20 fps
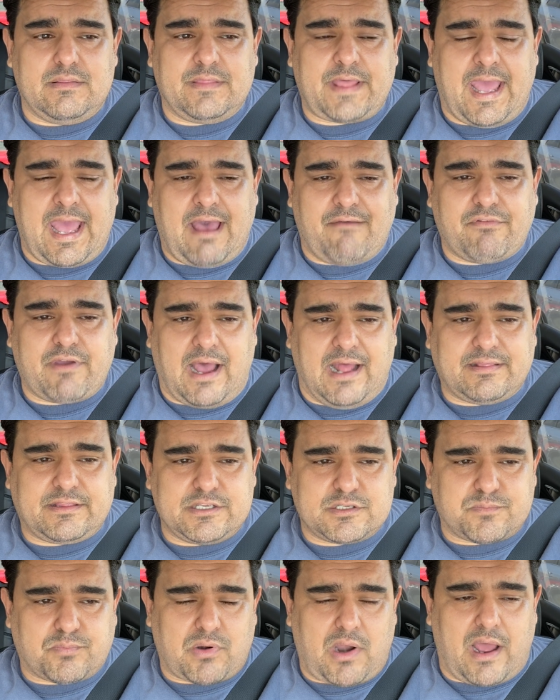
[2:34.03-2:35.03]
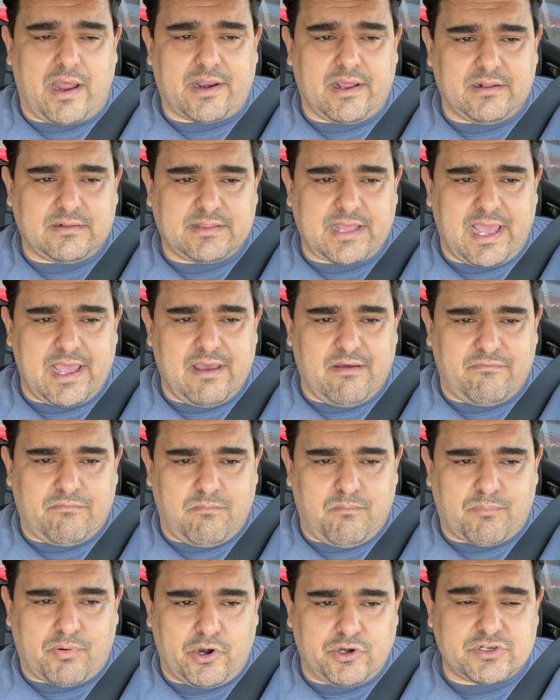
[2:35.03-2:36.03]
they have got this product, they have
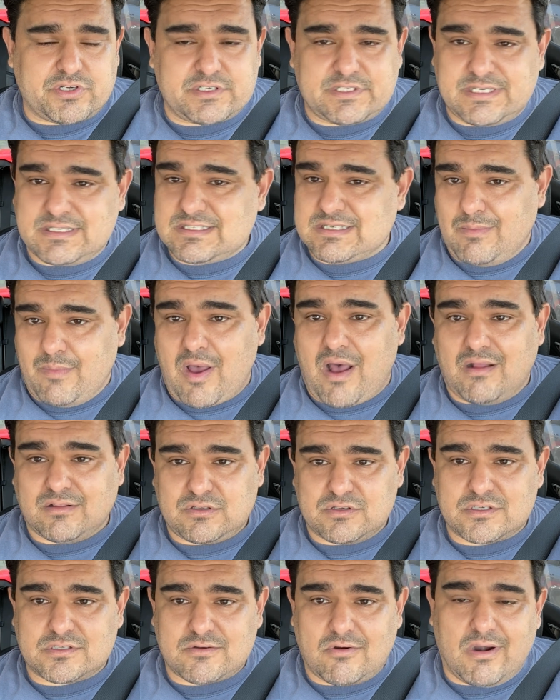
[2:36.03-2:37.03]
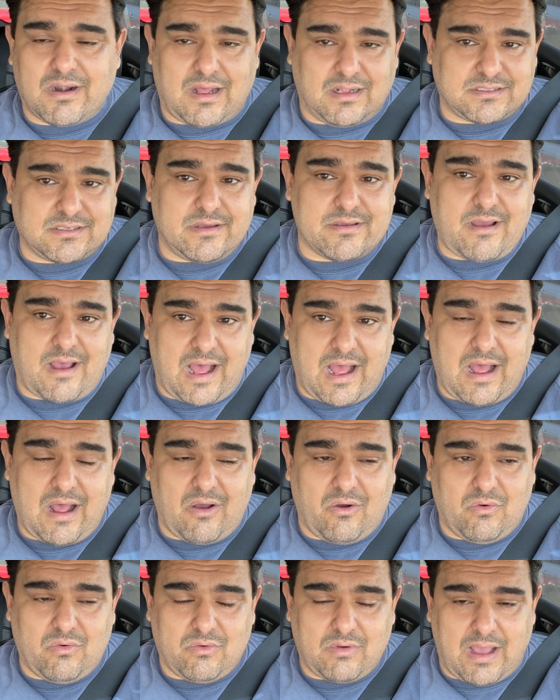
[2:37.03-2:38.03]
purchased it somehow at the store, and I'll tell you
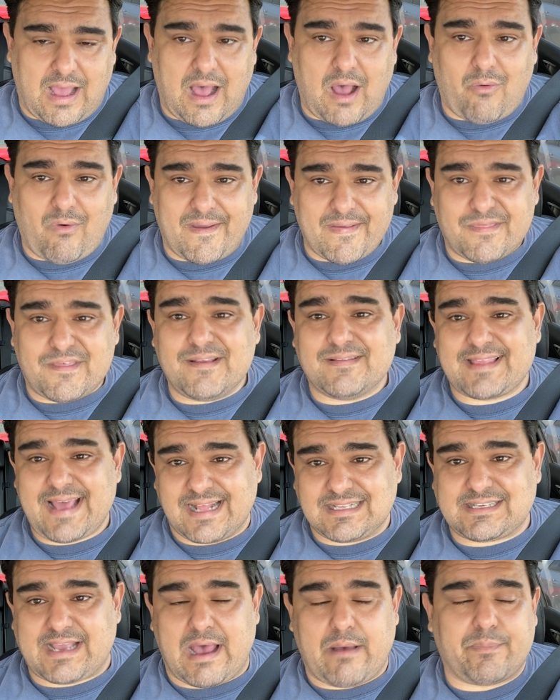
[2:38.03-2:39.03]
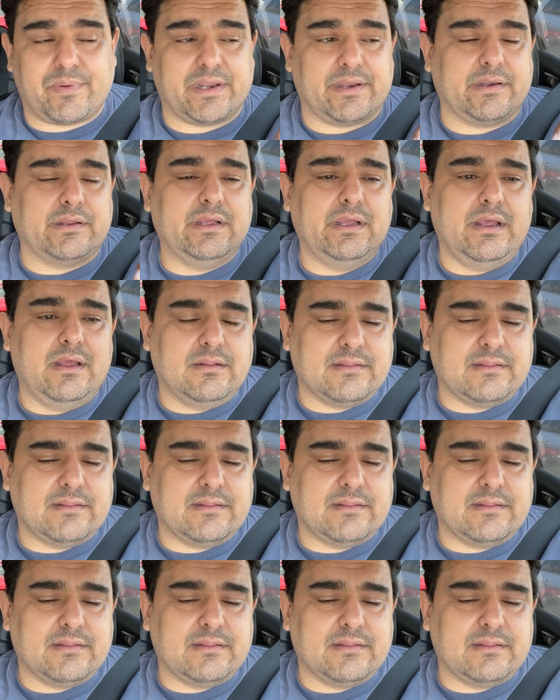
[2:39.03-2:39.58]
how I think that's happening.